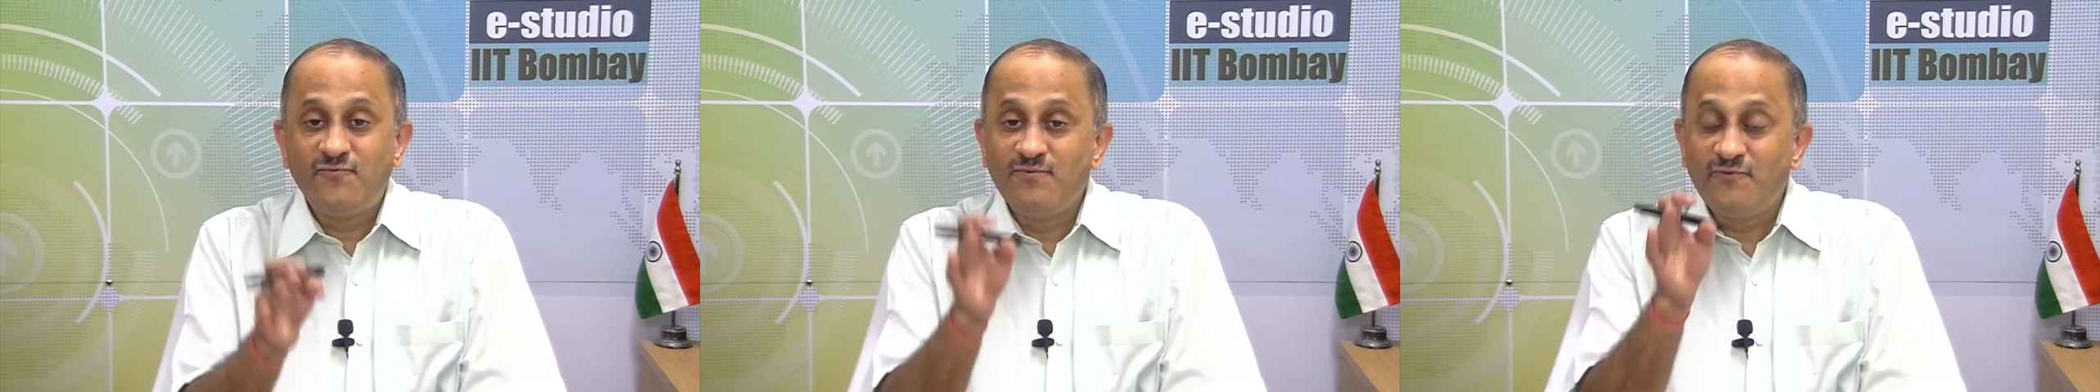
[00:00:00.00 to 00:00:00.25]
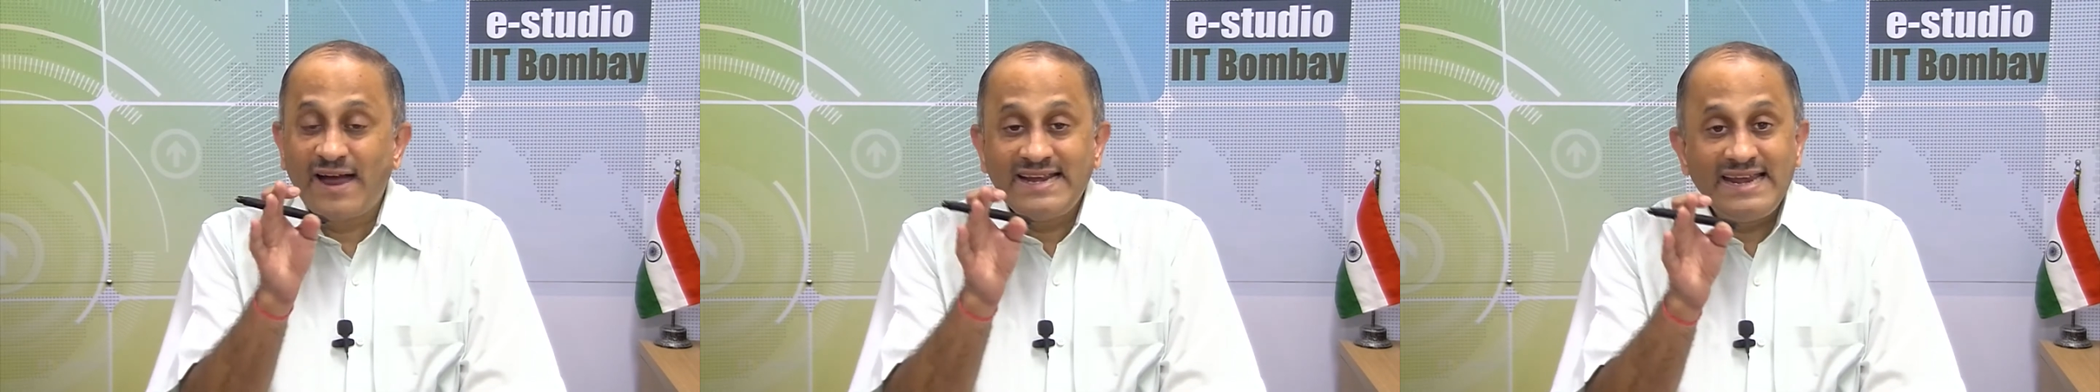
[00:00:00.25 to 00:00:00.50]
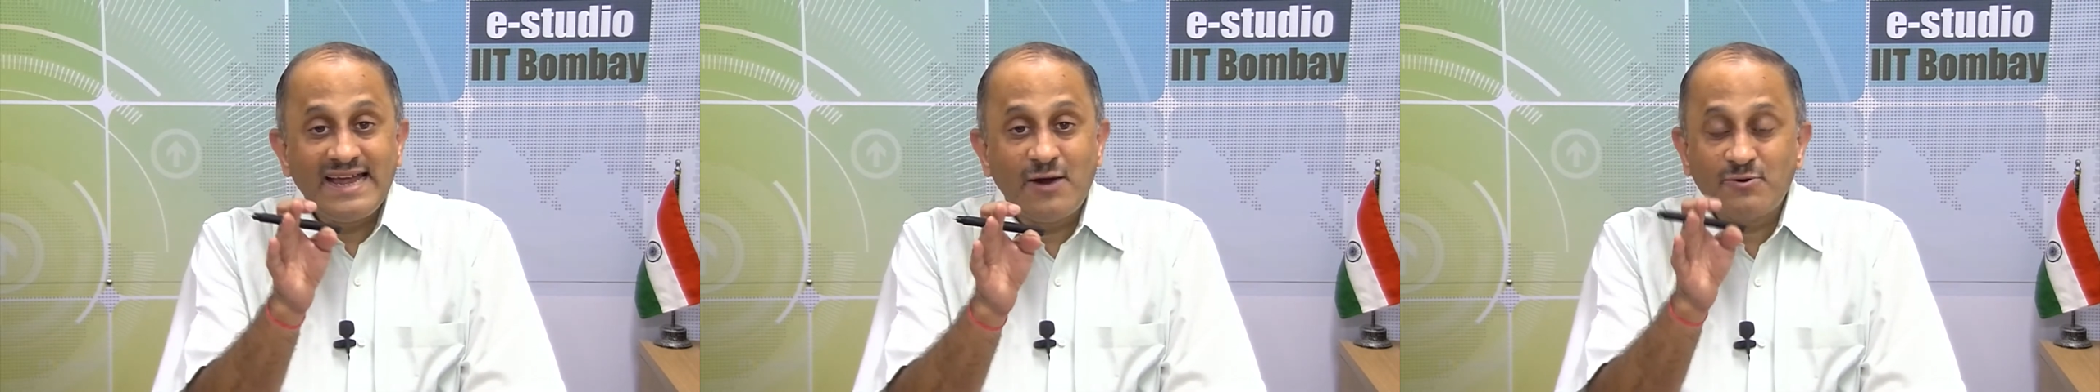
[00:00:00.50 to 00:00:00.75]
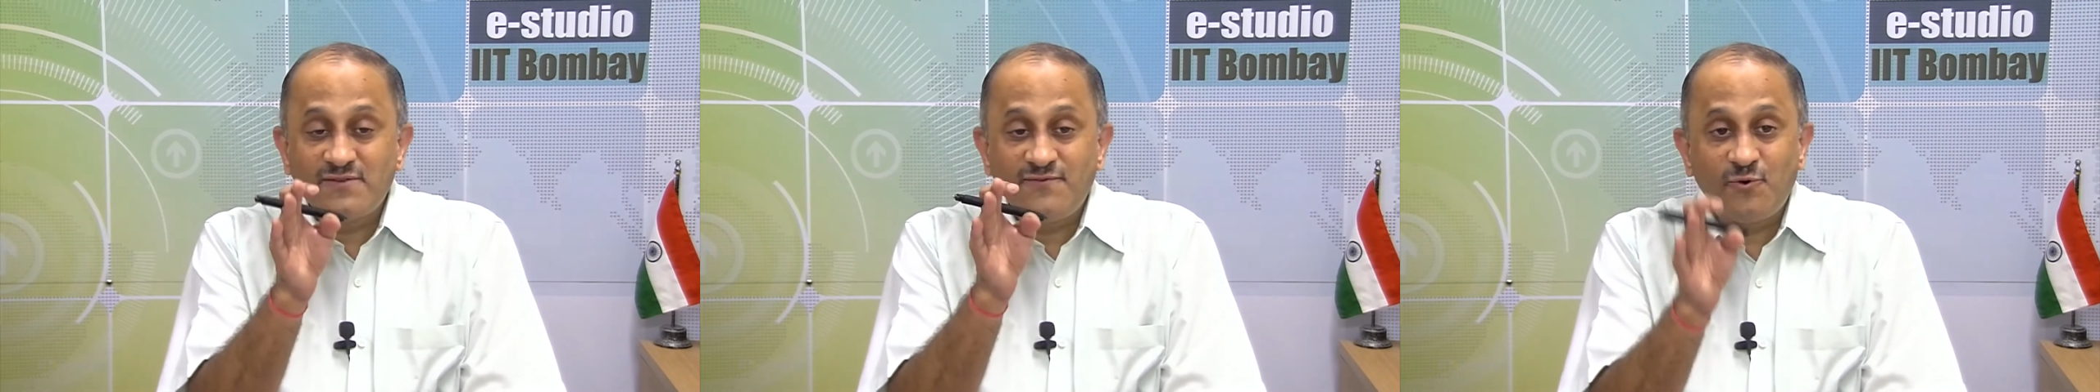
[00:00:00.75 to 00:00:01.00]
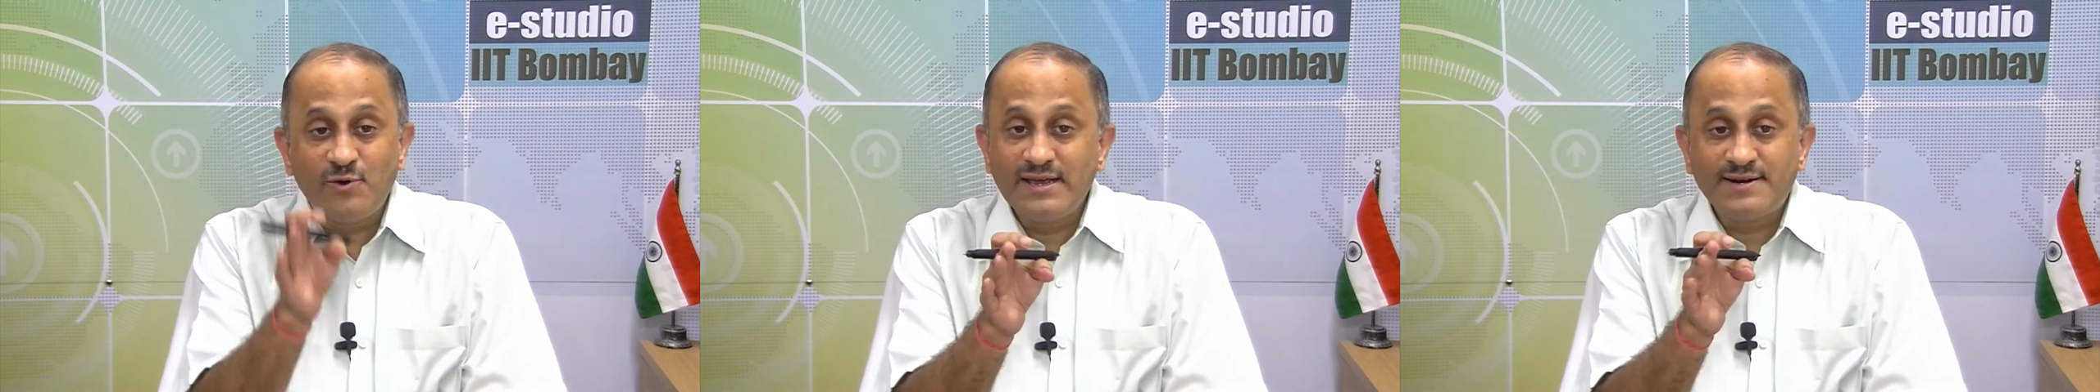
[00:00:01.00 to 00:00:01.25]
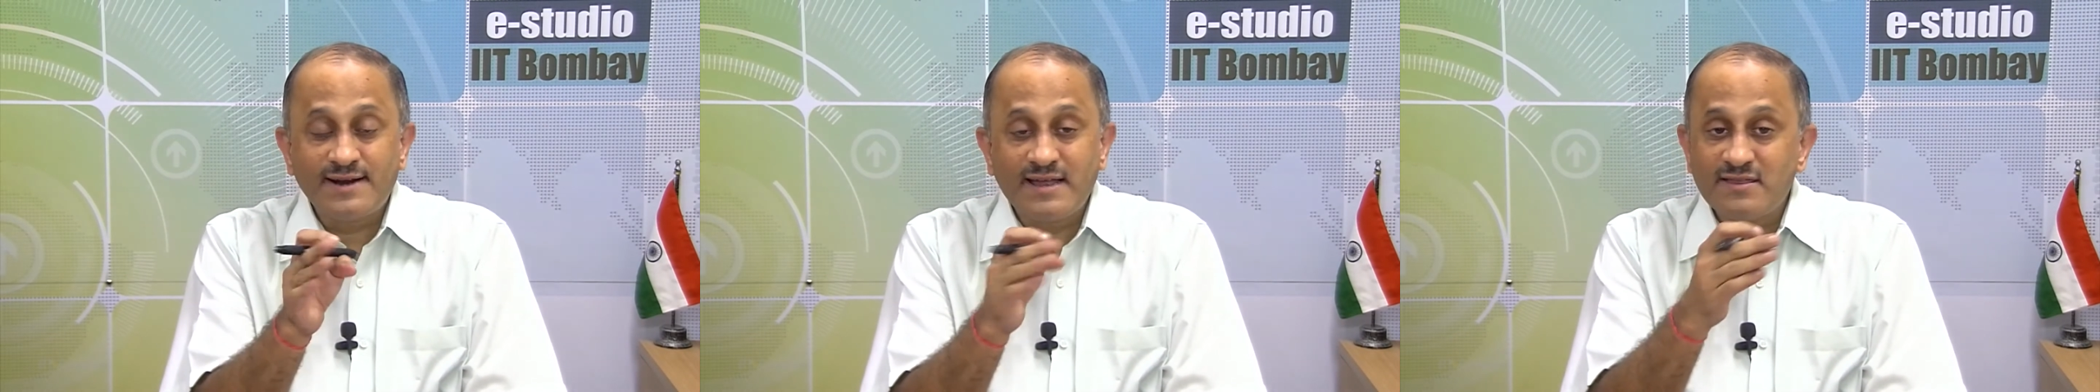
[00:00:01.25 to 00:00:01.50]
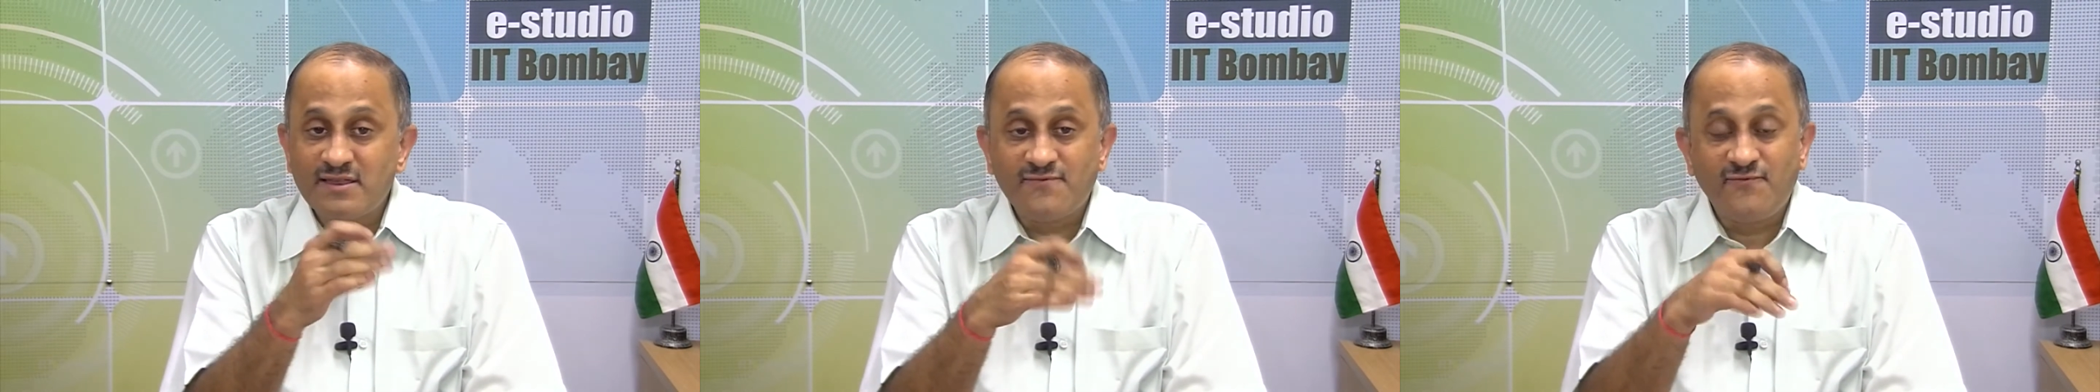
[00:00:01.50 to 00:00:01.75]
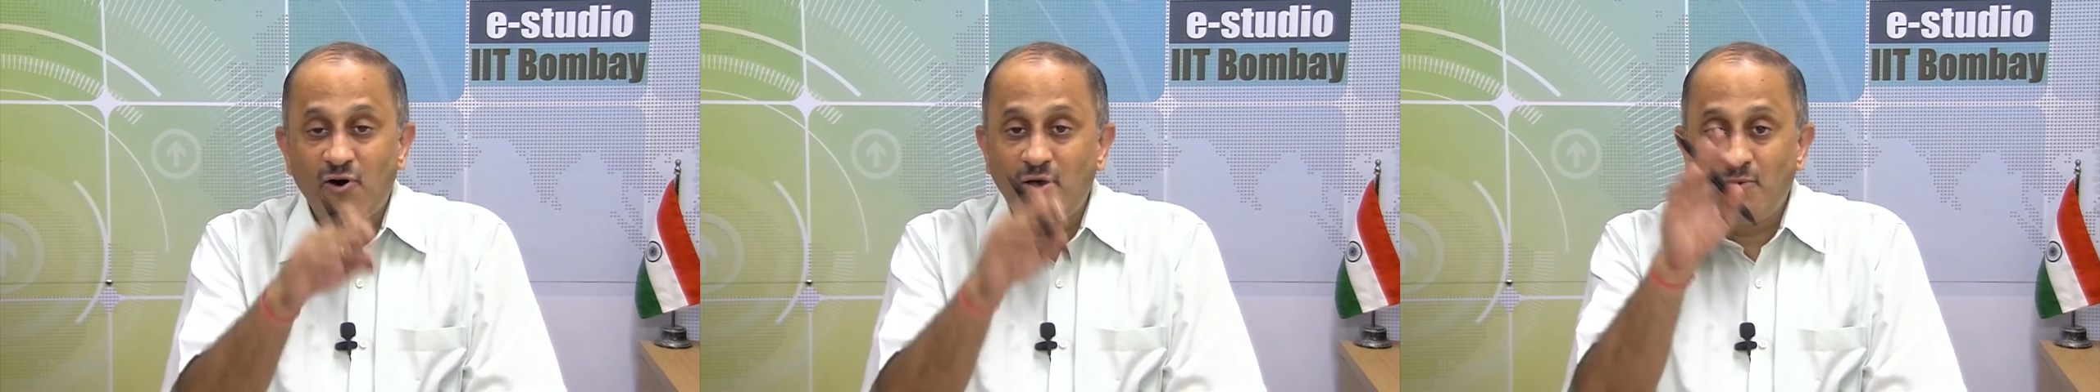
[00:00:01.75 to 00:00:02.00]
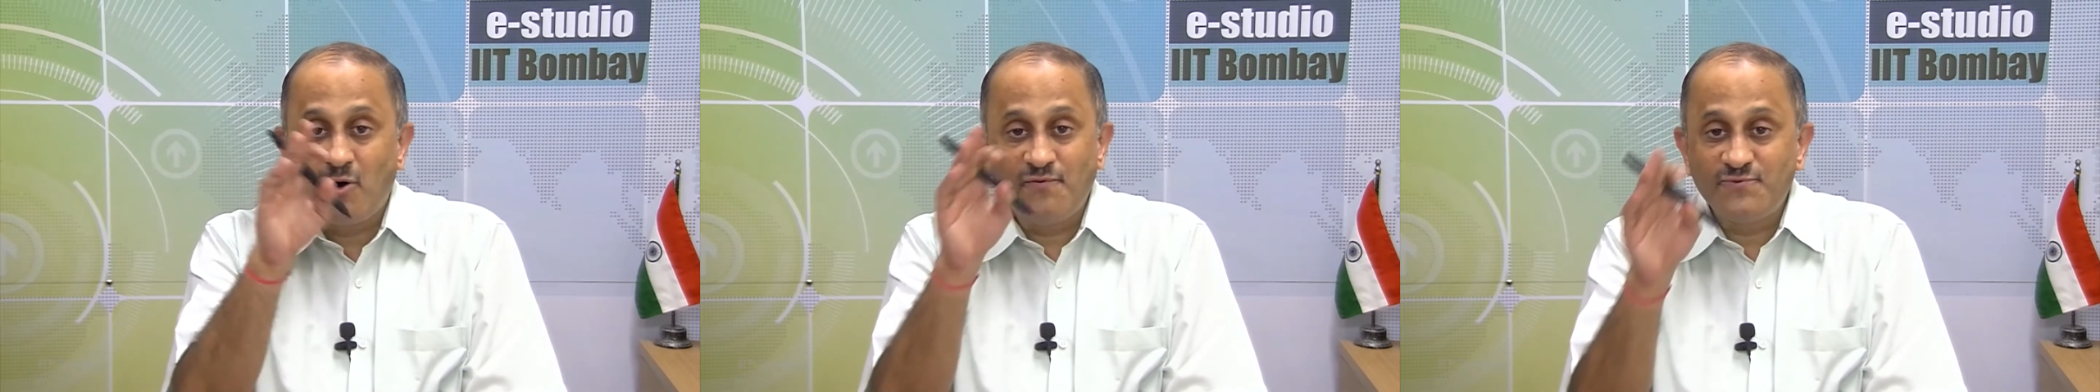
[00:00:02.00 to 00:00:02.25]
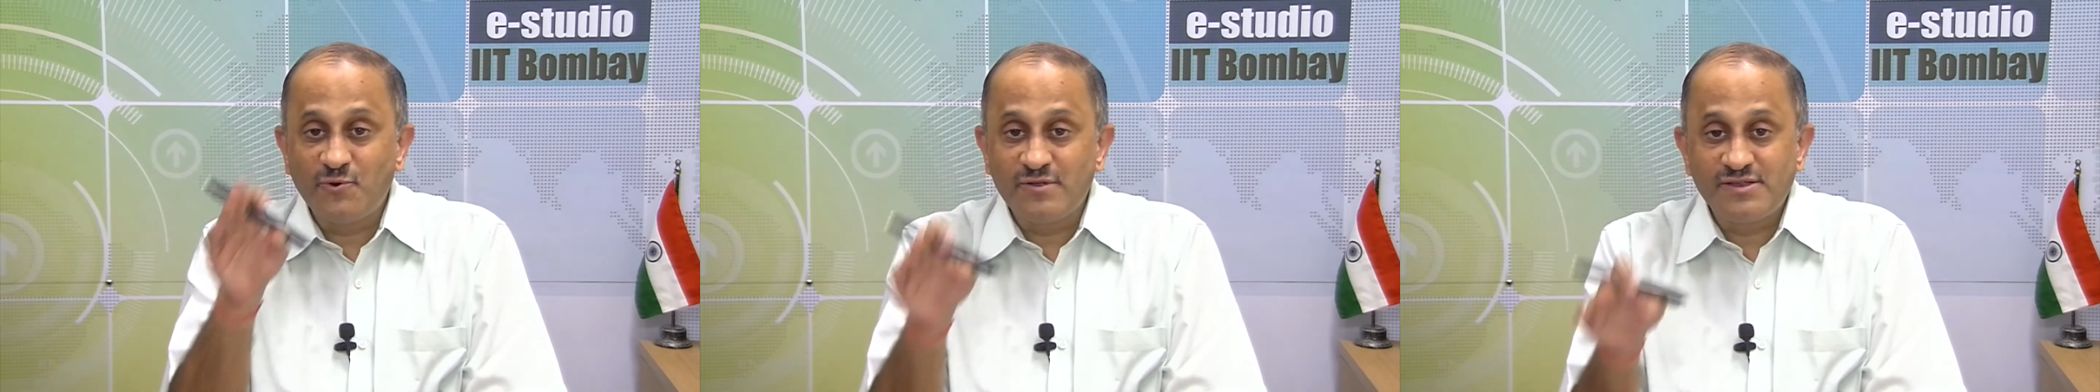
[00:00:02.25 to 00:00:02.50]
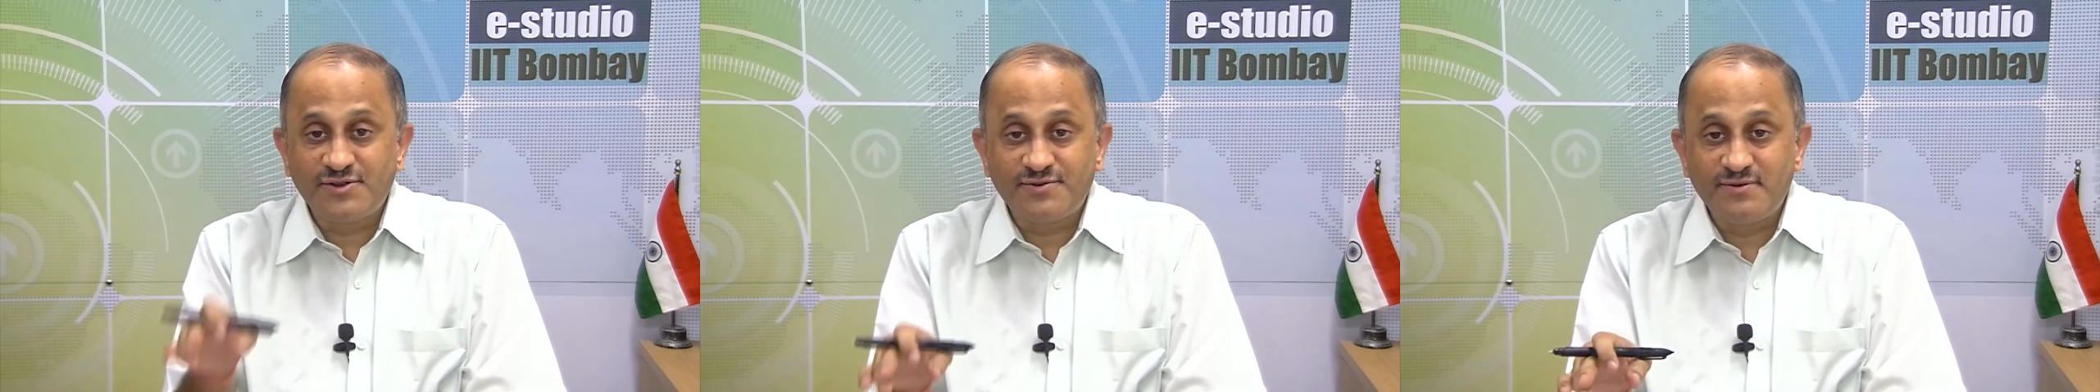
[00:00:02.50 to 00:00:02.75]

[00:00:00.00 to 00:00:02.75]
finding out the Fourier transform of those